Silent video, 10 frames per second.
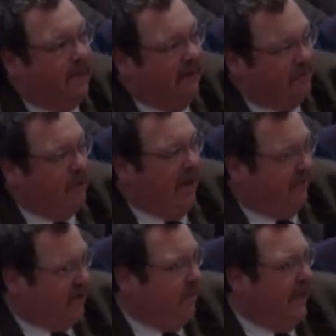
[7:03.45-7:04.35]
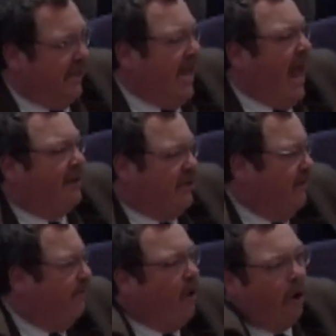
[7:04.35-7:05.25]
If somebody attacks a
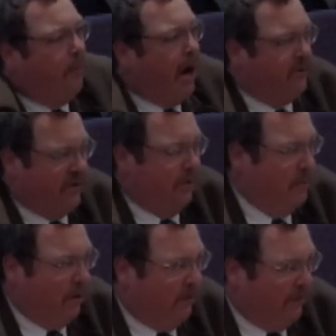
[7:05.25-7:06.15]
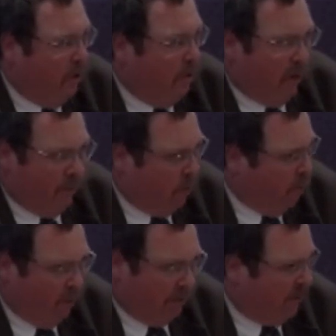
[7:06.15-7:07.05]
farmhouse in the middle of nowhere in
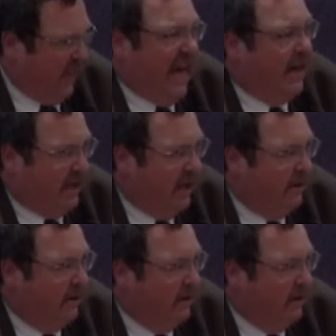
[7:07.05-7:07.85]
rural Connecticut,